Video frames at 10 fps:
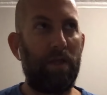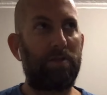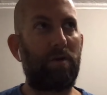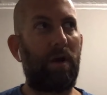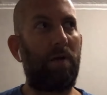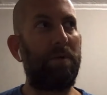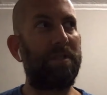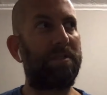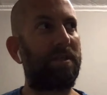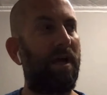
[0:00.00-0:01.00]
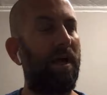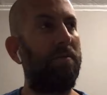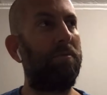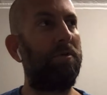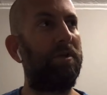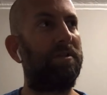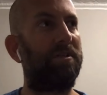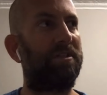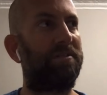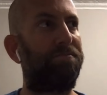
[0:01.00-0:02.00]
So how much time you need to
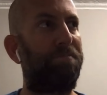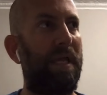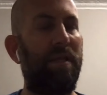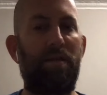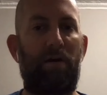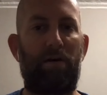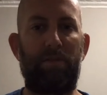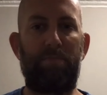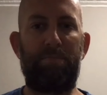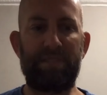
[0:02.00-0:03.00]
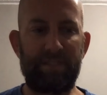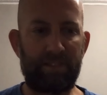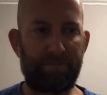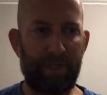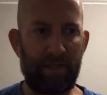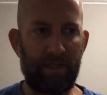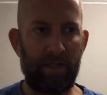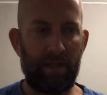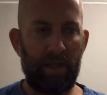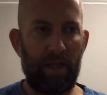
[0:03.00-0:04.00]
spend on the business
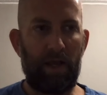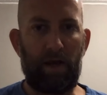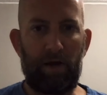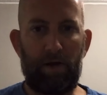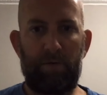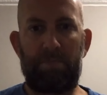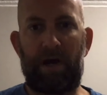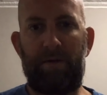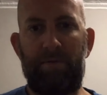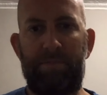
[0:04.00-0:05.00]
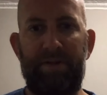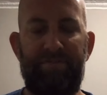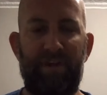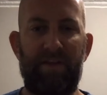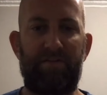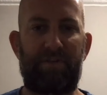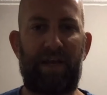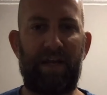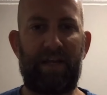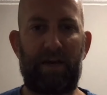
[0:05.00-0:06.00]
plan? I'm a big fan of
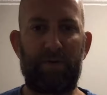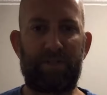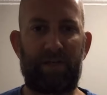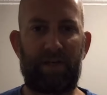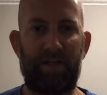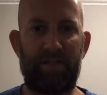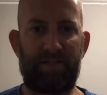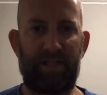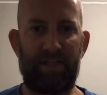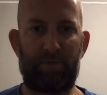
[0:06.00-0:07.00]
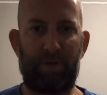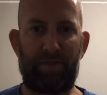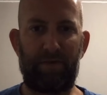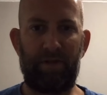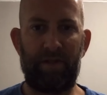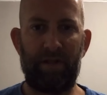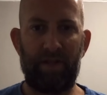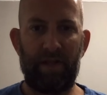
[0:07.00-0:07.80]
Guy Kawasaki's 10-20-30.